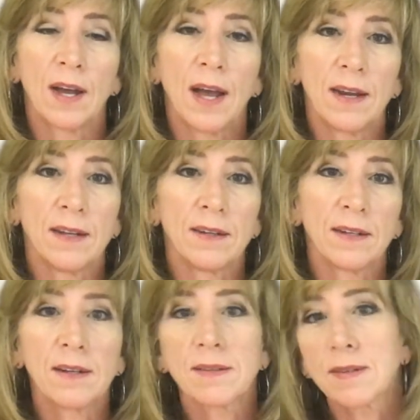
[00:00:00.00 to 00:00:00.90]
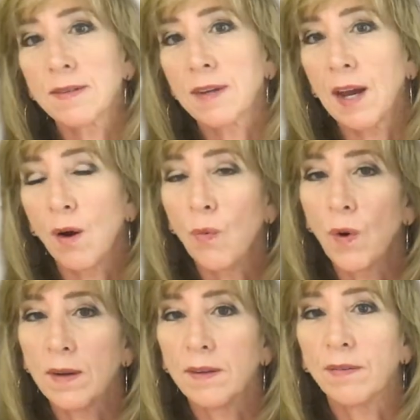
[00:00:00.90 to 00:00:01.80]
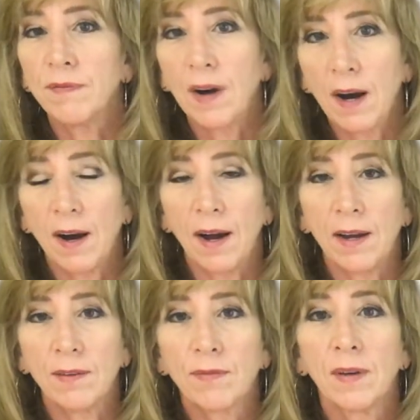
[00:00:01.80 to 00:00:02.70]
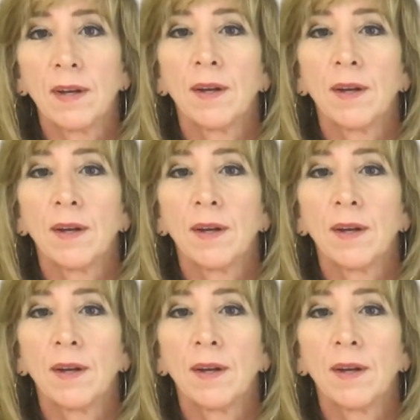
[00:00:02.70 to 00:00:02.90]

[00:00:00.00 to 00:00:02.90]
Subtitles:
And it is a scale 1 to 5